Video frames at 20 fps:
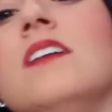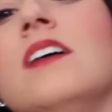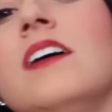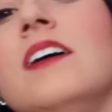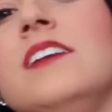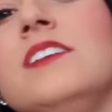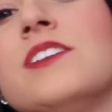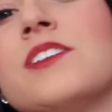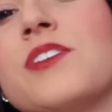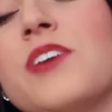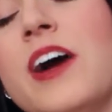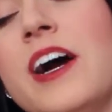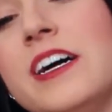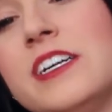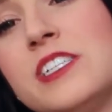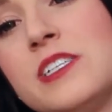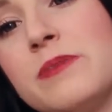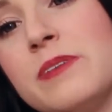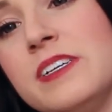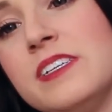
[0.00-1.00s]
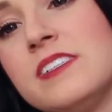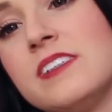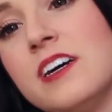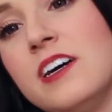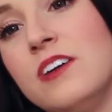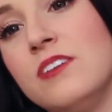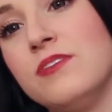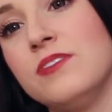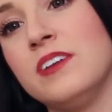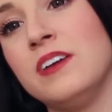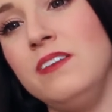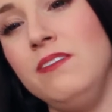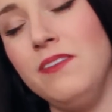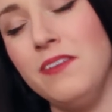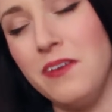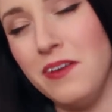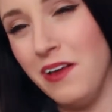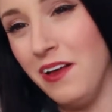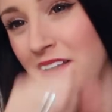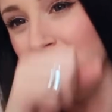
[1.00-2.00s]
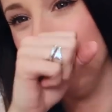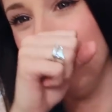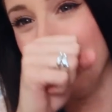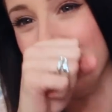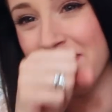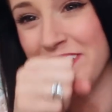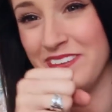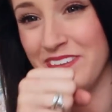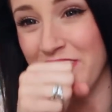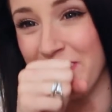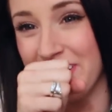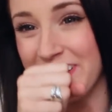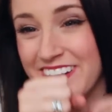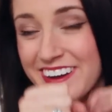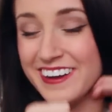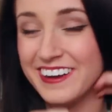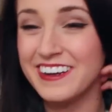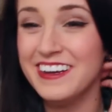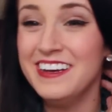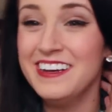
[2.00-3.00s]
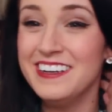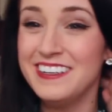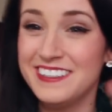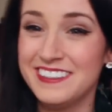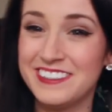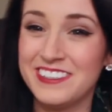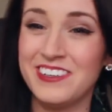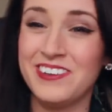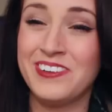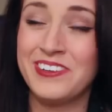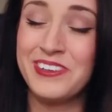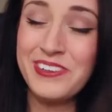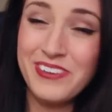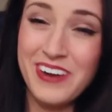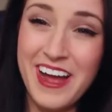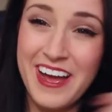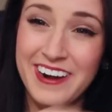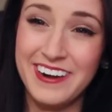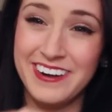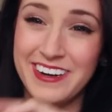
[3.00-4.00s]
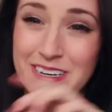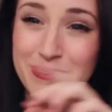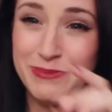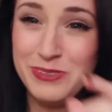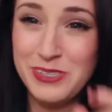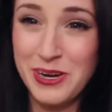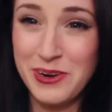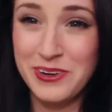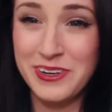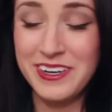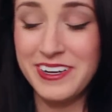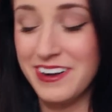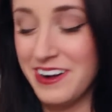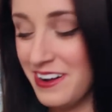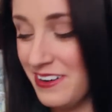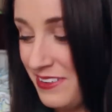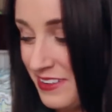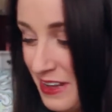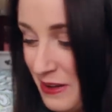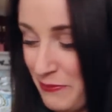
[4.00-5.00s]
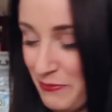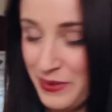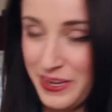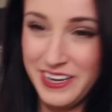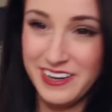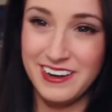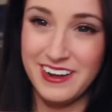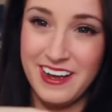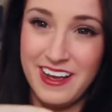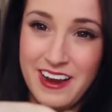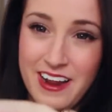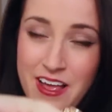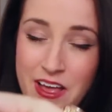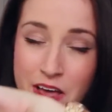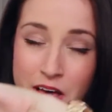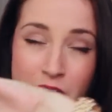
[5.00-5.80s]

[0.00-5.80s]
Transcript: I scratched myself. Freaking turned red, and I'm choking on that peanut.